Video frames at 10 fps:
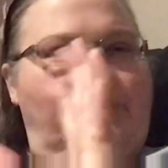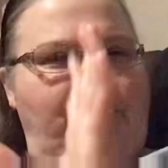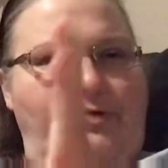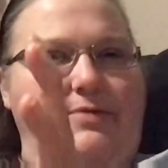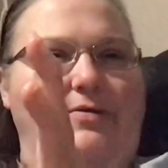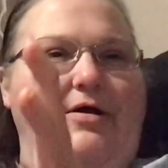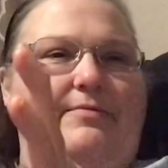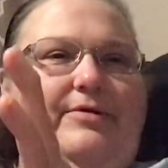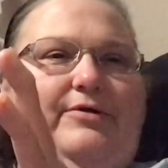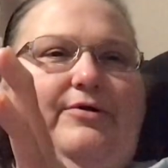joy
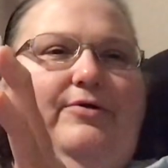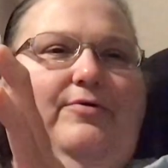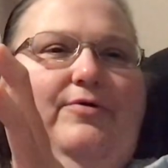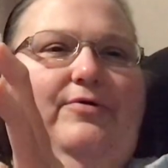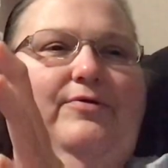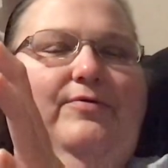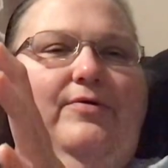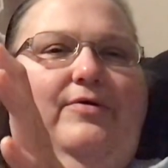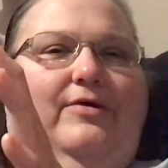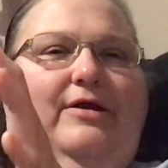bomb in your corner of the
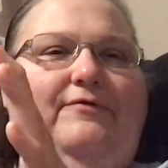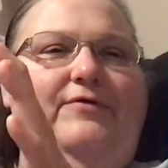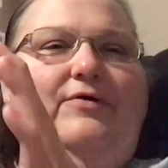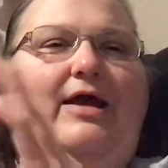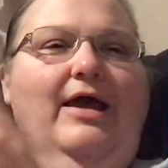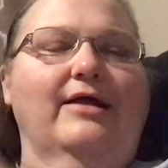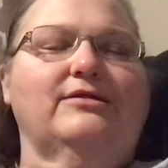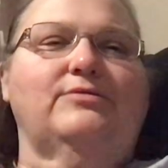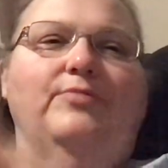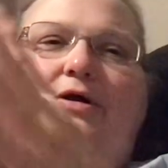world. And if you can't
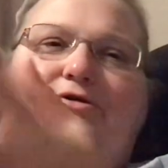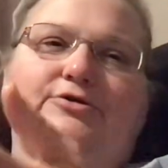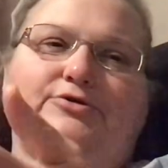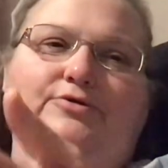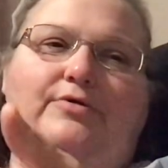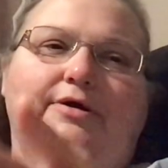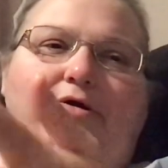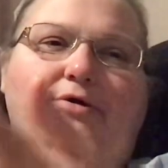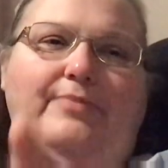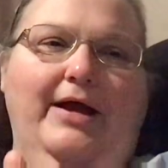spread your joy or
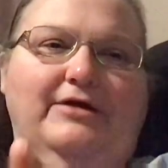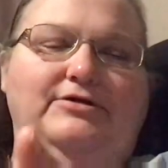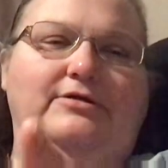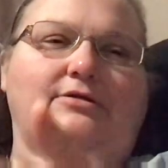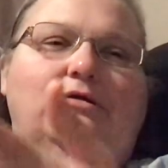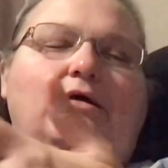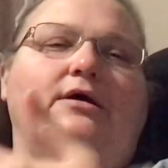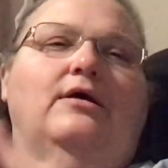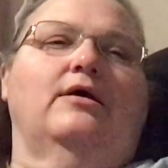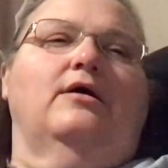your passion,
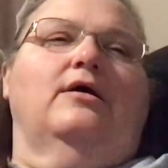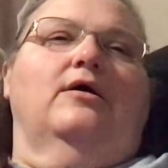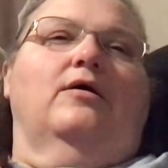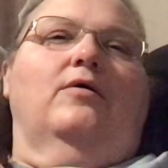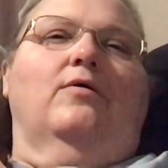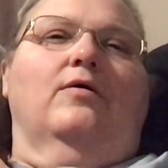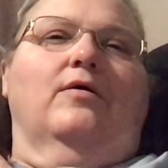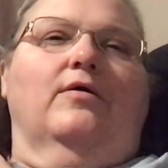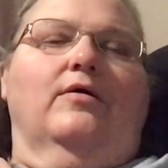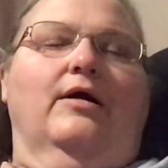
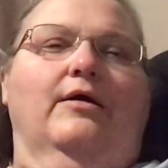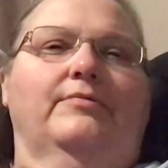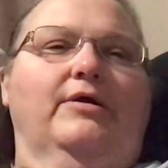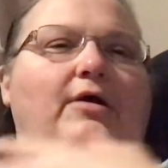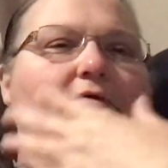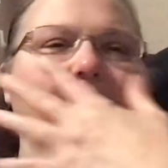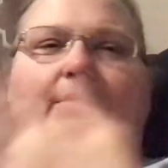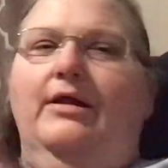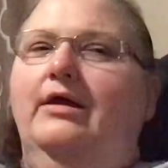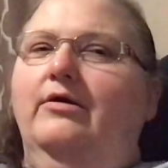or you don't have the
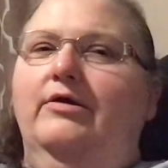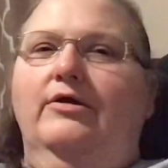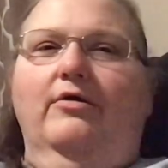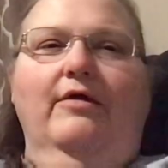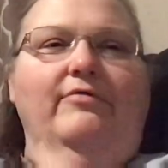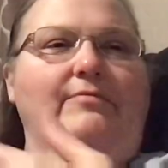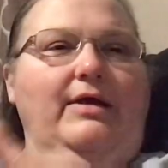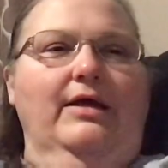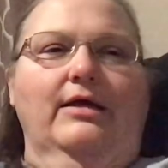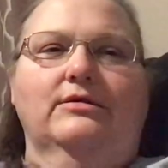money, or you don't have the
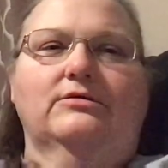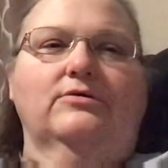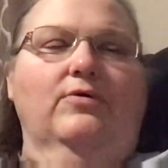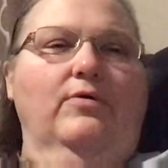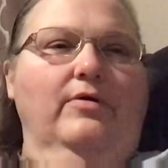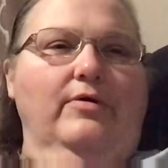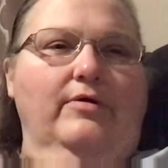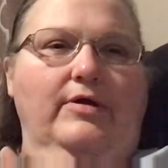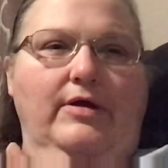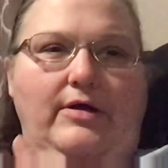means,
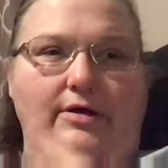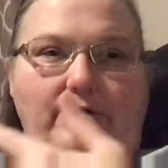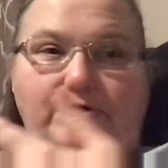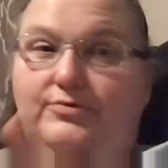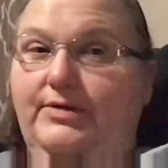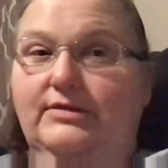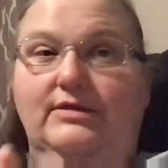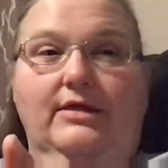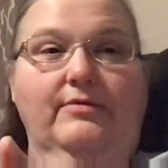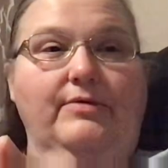or you're too
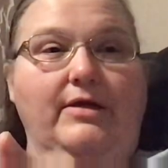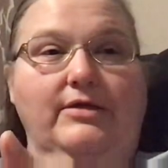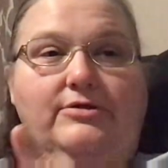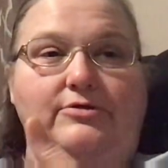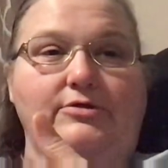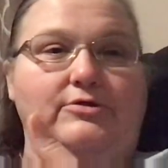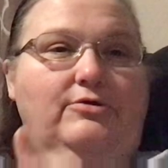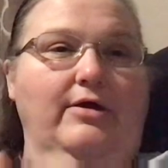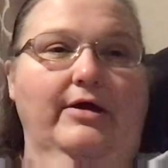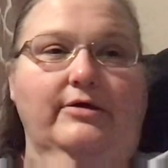busy because you're just
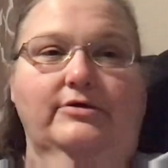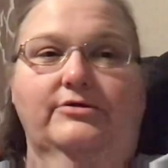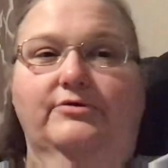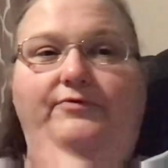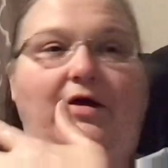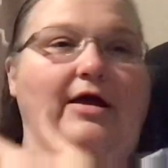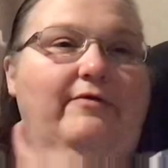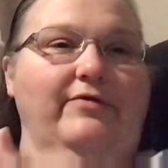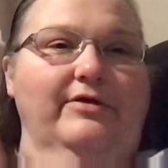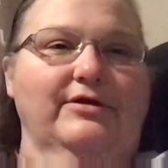trying to
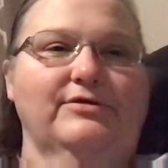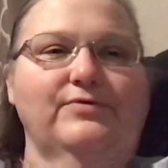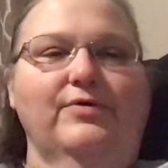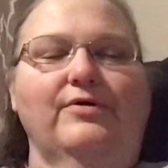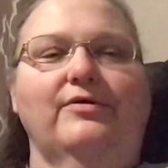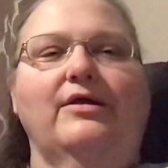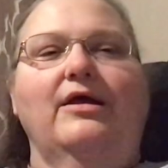survive in this world,